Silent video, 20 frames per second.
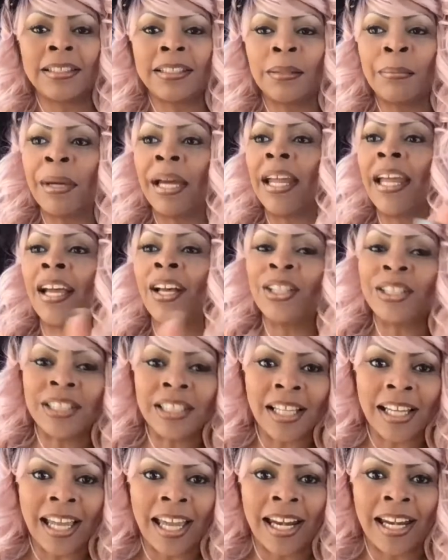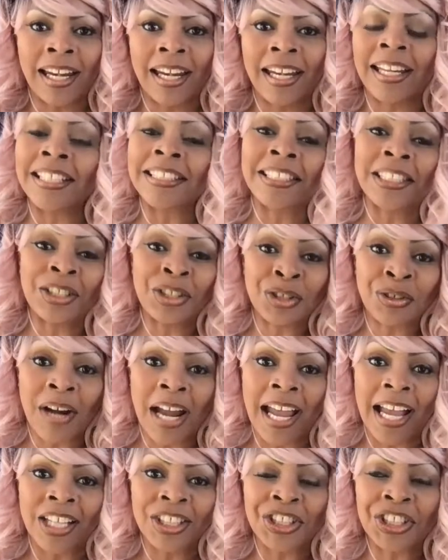Somebody else look at it and they see
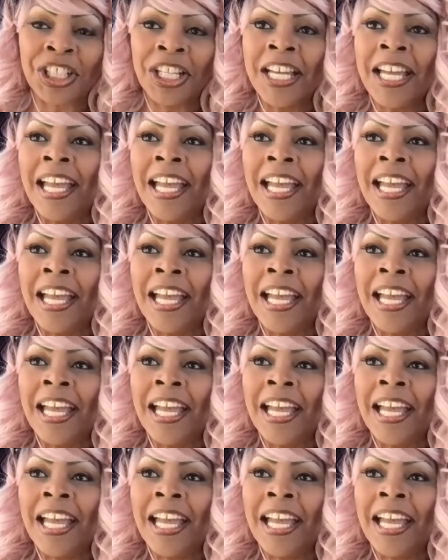trash.